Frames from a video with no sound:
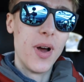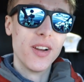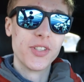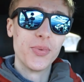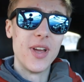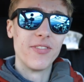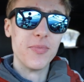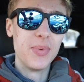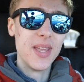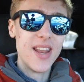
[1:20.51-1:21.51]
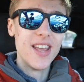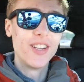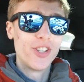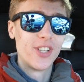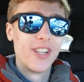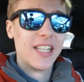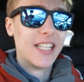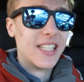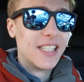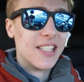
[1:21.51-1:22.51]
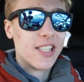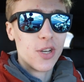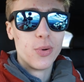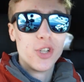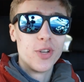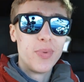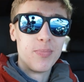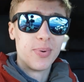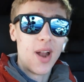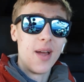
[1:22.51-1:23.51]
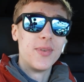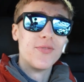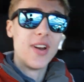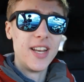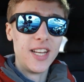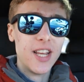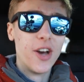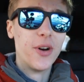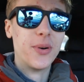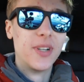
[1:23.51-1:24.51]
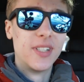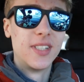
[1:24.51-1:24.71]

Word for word: miles away from B&H, so we should be primed and ready to go.